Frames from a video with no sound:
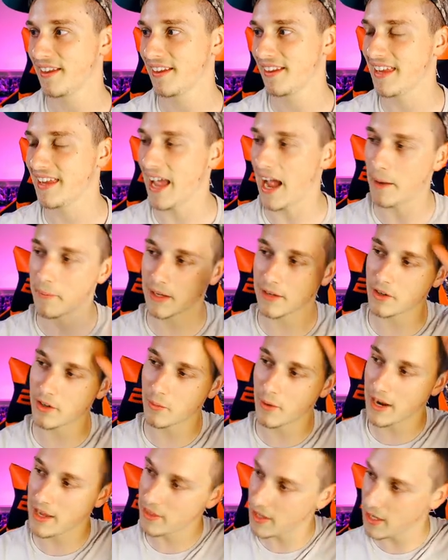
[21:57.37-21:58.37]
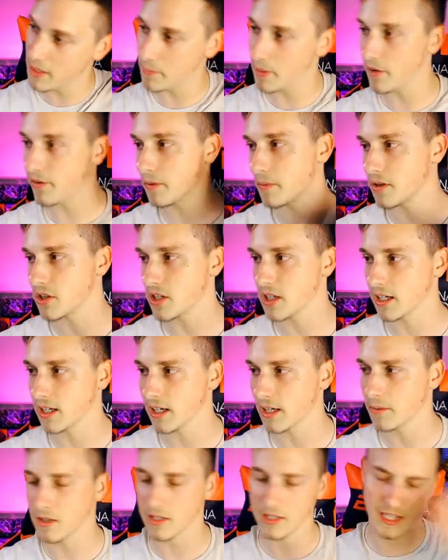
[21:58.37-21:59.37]
Yeah, I'm giving away the Perfect Machine King.
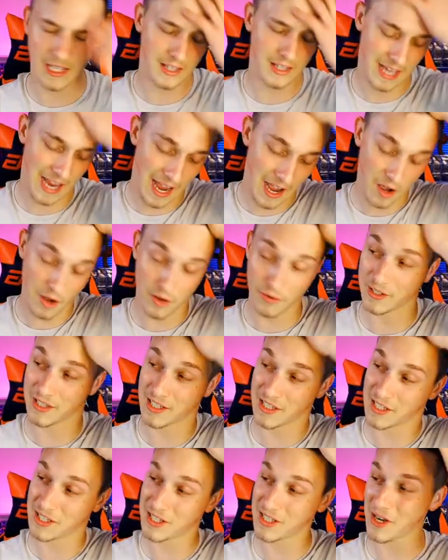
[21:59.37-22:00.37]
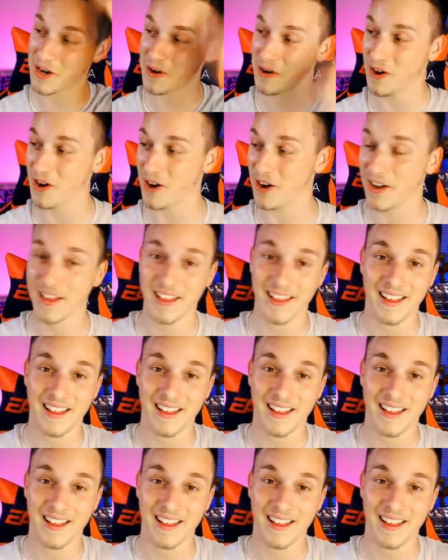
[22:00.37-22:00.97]
Let me just take this hat off because it's so hot.